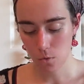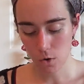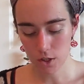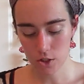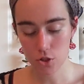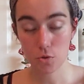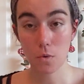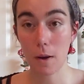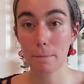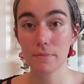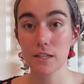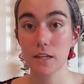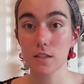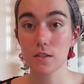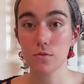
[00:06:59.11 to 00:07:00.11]
want to do
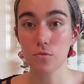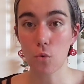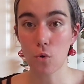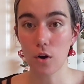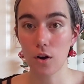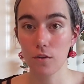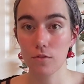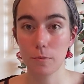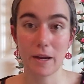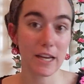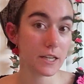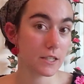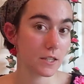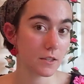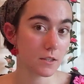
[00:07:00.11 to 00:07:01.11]
updates for my
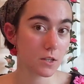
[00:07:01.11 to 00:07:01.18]
18th